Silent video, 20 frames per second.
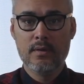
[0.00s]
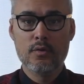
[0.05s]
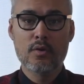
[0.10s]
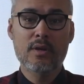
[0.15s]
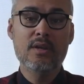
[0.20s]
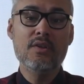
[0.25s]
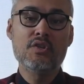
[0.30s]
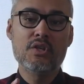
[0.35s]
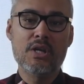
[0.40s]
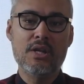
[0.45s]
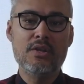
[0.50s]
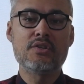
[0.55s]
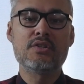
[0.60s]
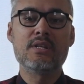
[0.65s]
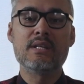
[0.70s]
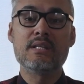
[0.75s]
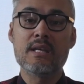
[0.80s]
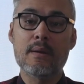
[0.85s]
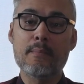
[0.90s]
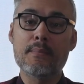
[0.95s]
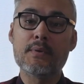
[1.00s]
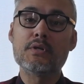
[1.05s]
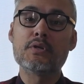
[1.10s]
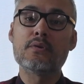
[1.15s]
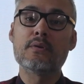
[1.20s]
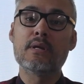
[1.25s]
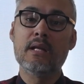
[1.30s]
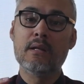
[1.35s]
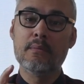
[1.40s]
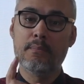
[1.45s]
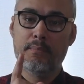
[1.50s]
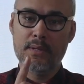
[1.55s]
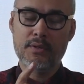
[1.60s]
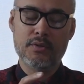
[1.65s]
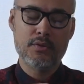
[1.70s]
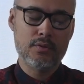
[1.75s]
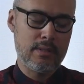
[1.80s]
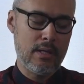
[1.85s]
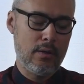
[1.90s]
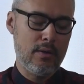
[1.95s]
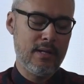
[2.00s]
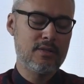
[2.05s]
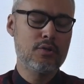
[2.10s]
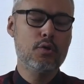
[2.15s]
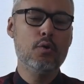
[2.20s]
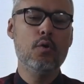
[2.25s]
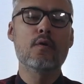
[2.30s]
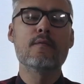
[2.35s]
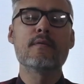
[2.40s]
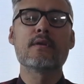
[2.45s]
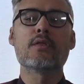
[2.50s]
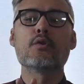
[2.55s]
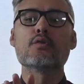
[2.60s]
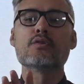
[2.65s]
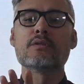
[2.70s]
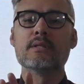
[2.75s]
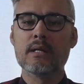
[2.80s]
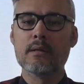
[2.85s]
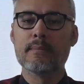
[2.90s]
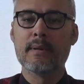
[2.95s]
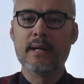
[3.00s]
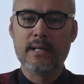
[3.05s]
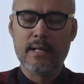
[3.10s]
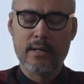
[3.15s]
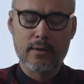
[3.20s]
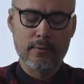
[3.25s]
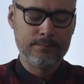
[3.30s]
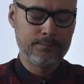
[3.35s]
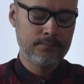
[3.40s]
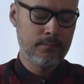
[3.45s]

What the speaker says: you can change the temperature in pictures. Now let's go over those little by little.